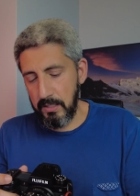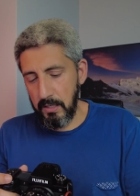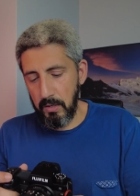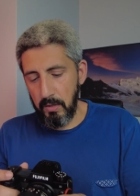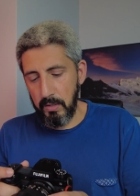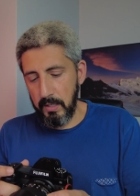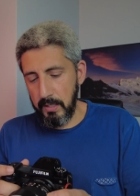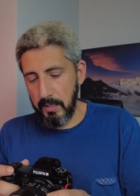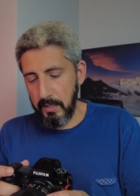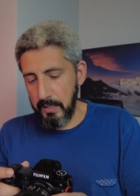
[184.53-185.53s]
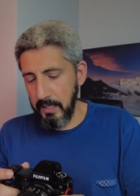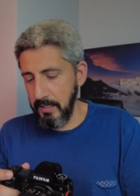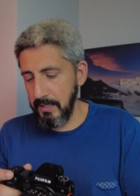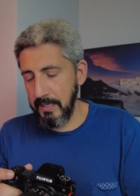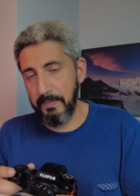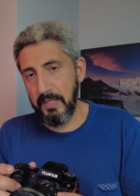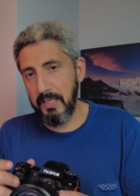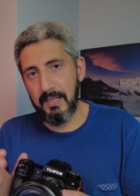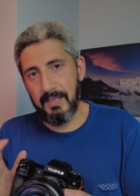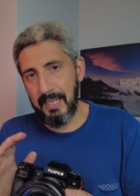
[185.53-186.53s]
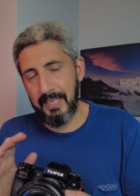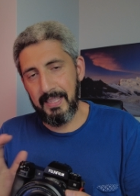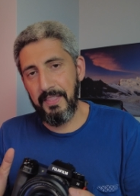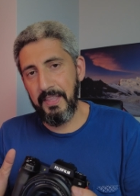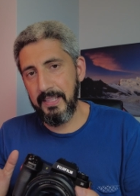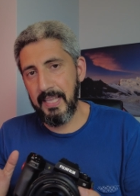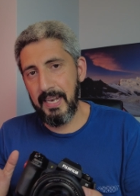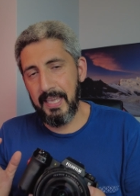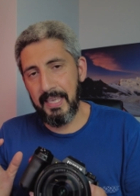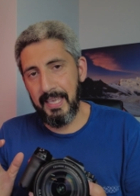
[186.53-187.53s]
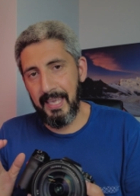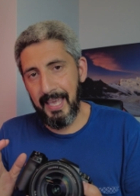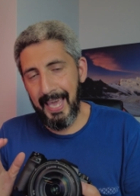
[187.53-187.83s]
So this is something like the thing that I